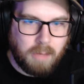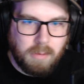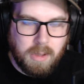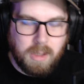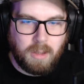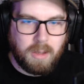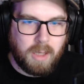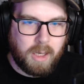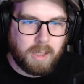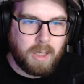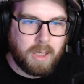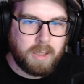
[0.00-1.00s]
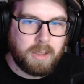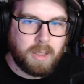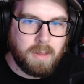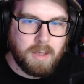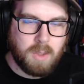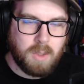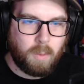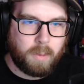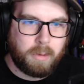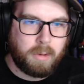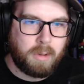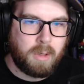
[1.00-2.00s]
everything that I got in this
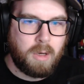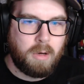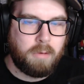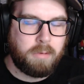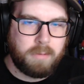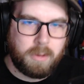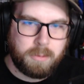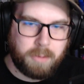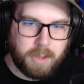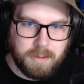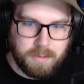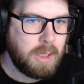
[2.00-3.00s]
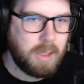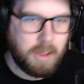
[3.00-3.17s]
order from Vograce.